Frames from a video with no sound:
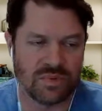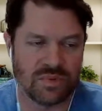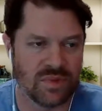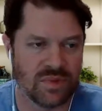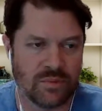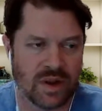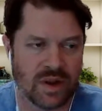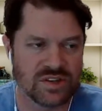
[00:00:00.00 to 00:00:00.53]

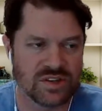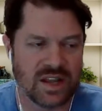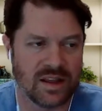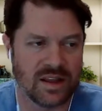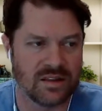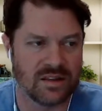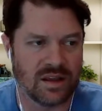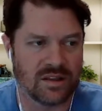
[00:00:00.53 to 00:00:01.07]
really
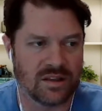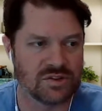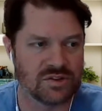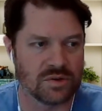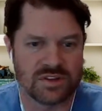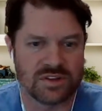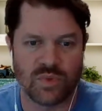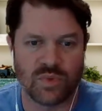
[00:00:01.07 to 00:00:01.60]
understand the
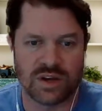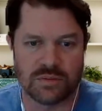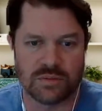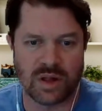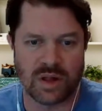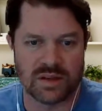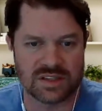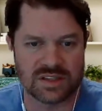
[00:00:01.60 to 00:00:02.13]
short-term rental
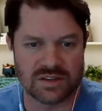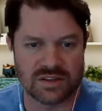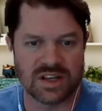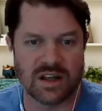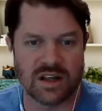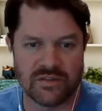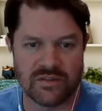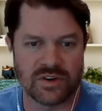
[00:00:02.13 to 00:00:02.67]
policy
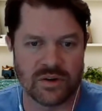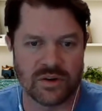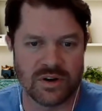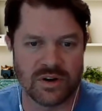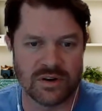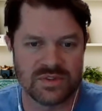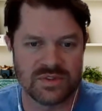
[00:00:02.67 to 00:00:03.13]
herself of her own home.